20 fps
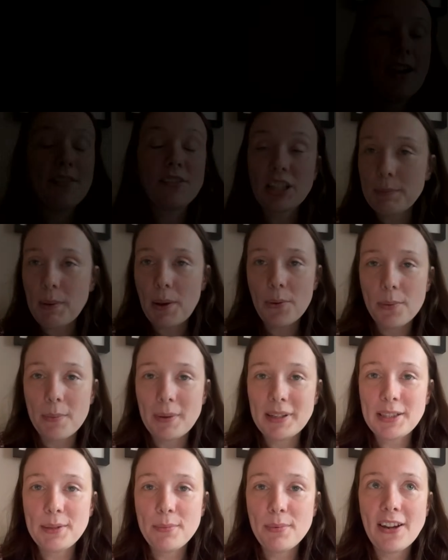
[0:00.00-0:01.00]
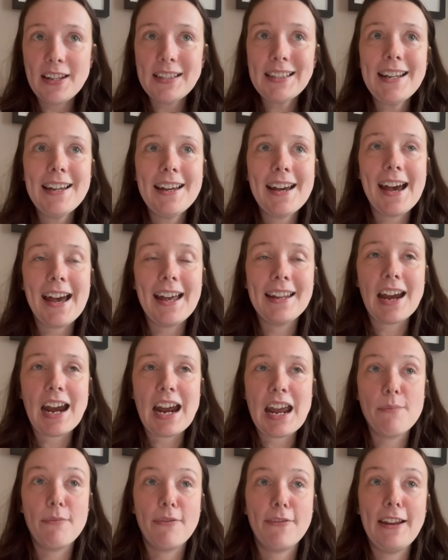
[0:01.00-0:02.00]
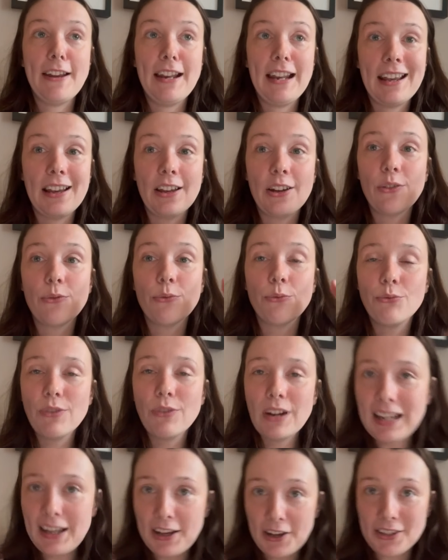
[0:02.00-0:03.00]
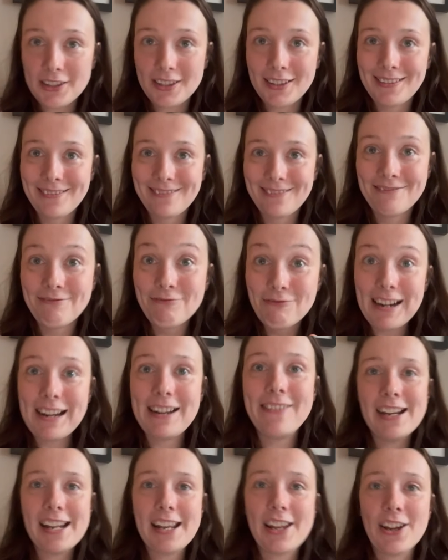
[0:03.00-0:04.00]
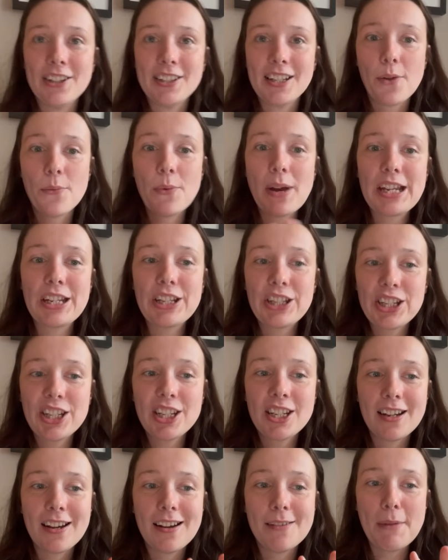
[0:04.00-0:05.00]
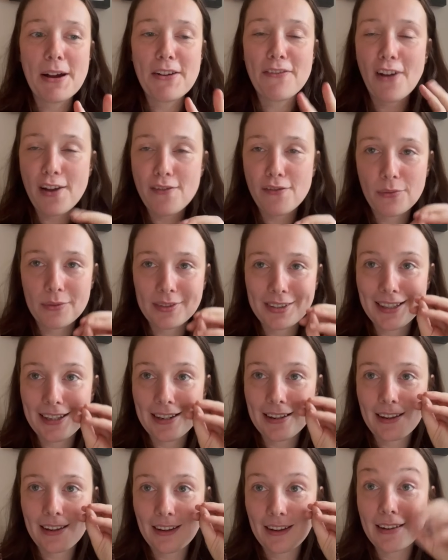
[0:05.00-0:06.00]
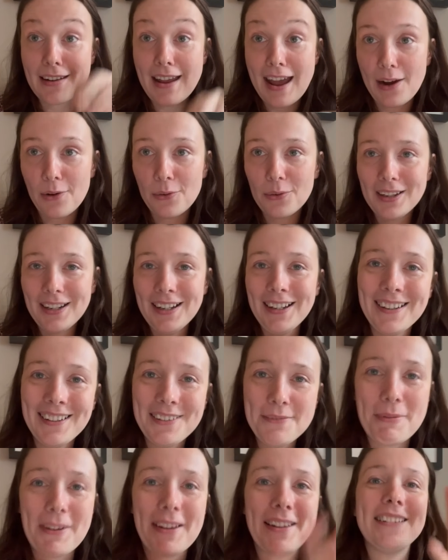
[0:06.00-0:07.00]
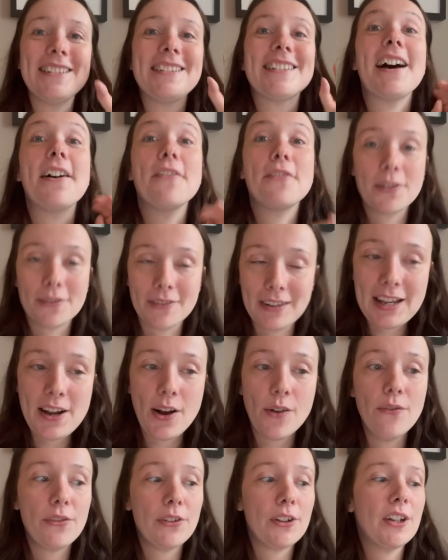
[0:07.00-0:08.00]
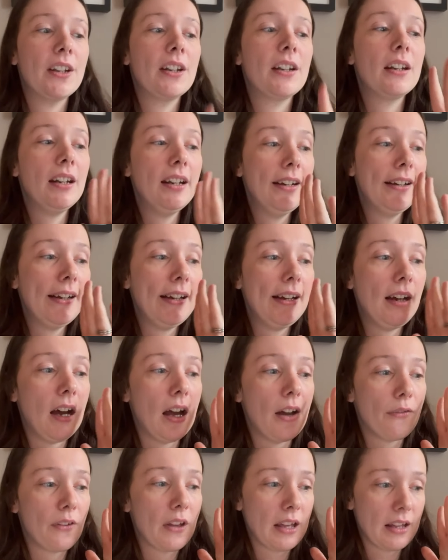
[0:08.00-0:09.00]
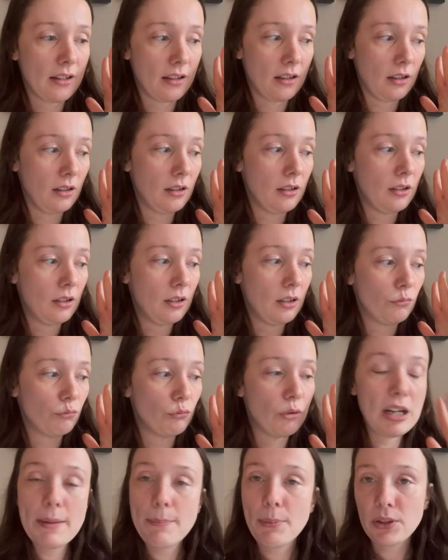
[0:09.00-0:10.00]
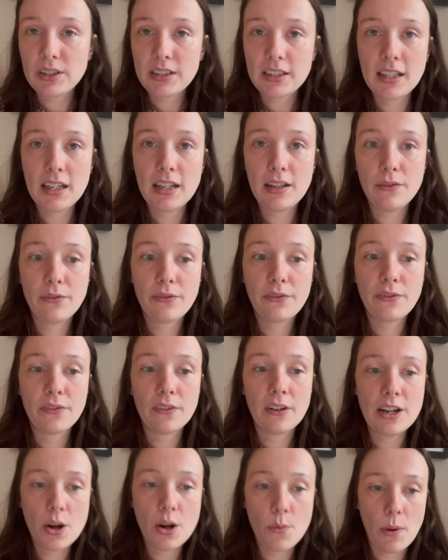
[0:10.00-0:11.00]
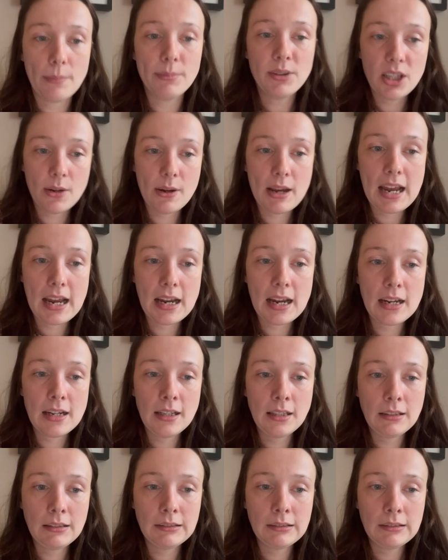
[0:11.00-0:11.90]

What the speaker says: I just met with my supervisor and I am feeling really good. Really, really good. I wish my Viva was like now because I feel really confident. I feel really positive. I know what I'm doing.